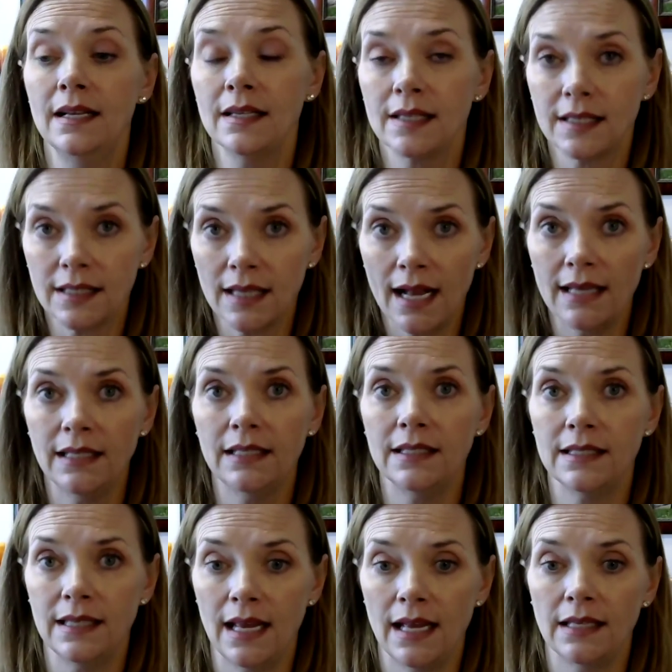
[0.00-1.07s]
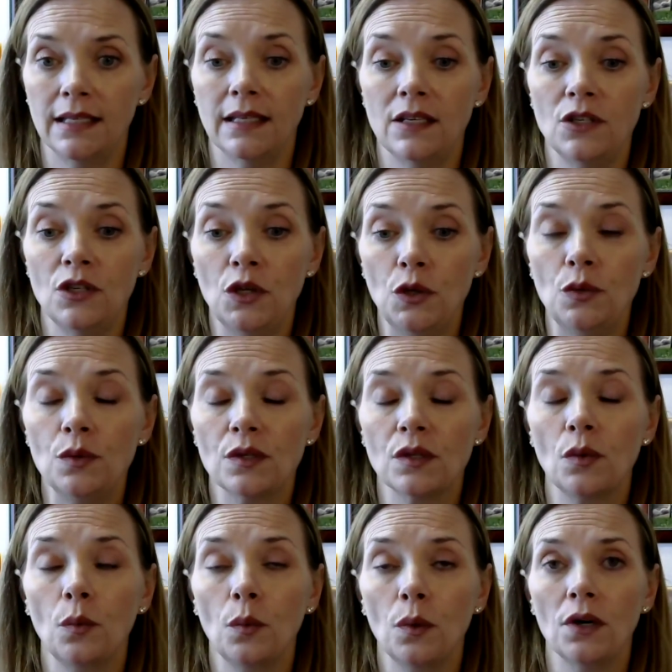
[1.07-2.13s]
sign it, date it, and use
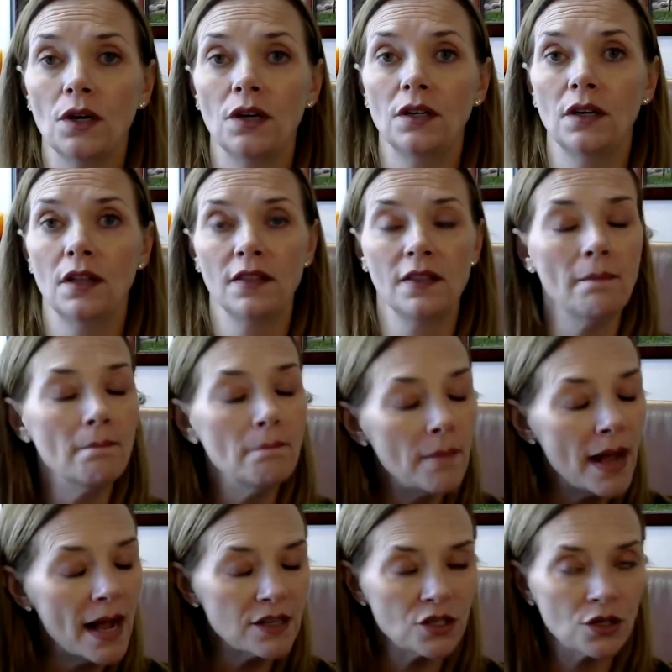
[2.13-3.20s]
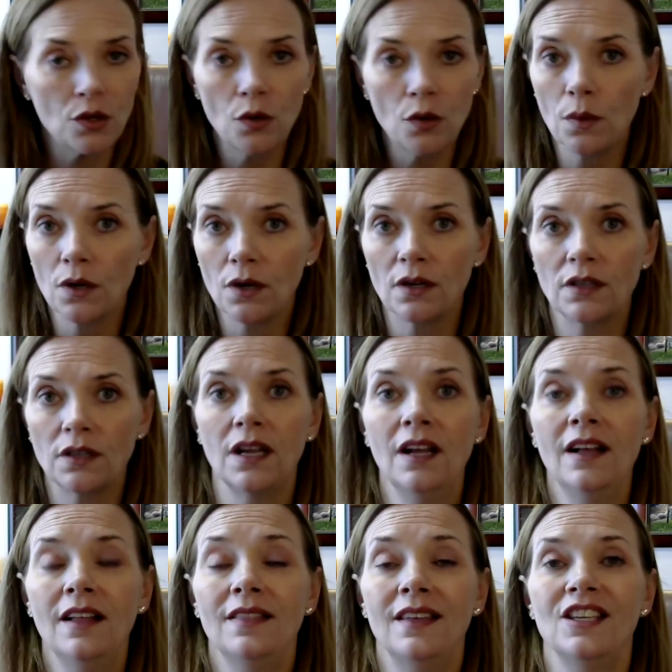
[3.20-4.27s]
the word, the magical word
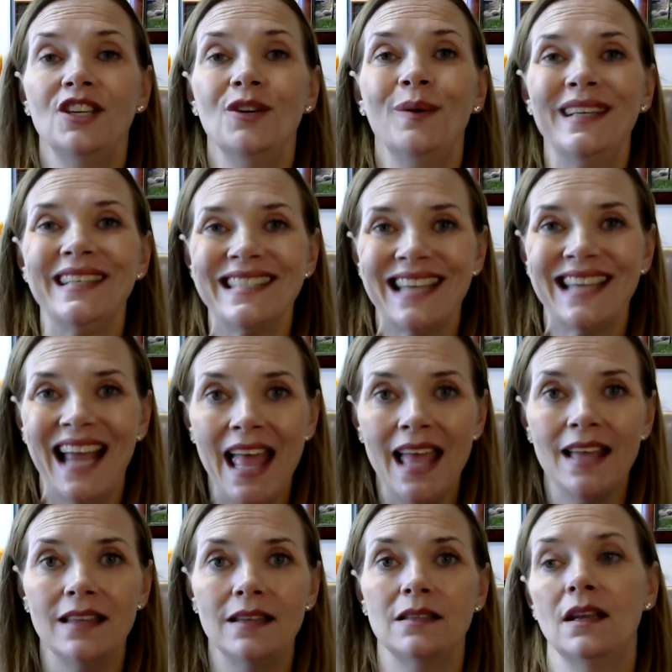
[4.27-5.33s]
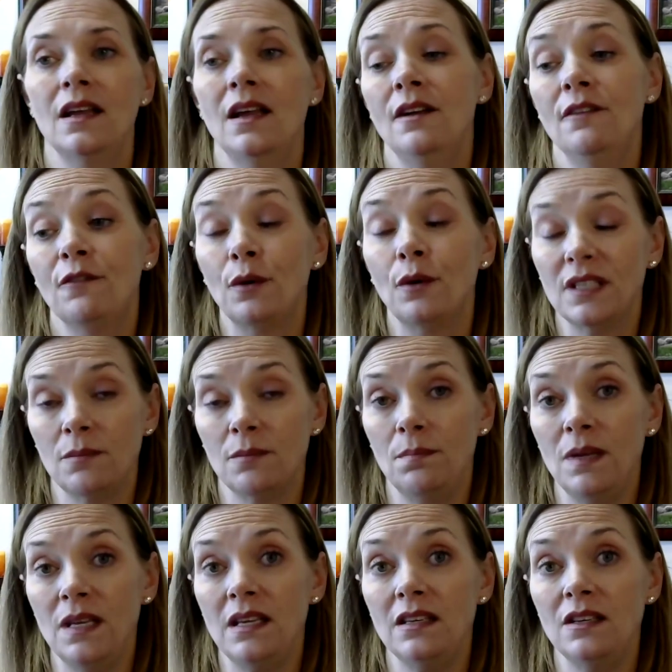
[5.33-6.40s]
that you intend for it to
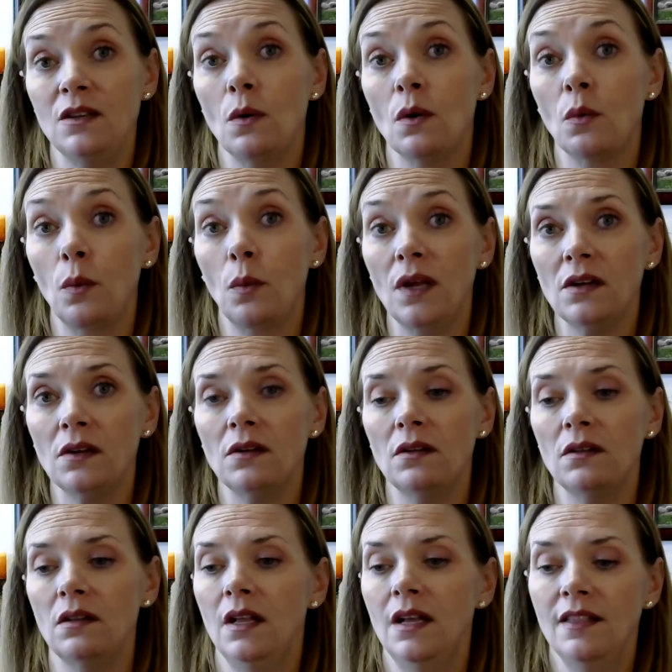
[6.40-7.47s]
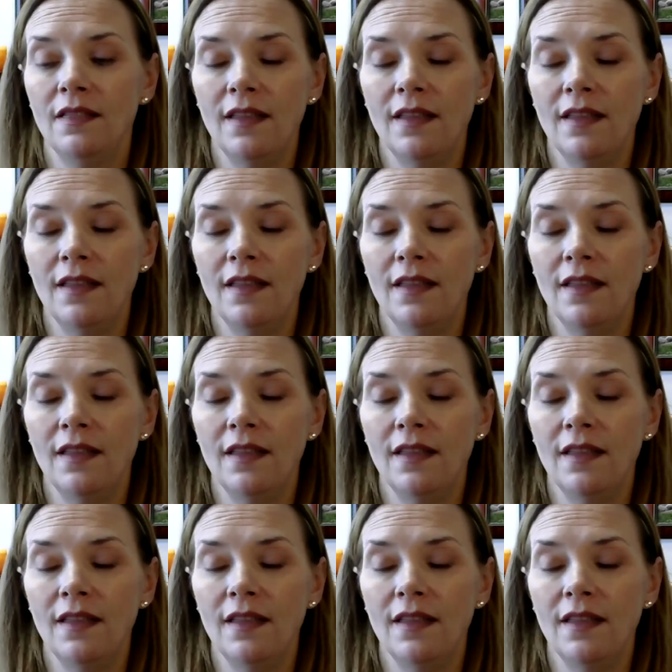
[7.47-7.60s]
be your will,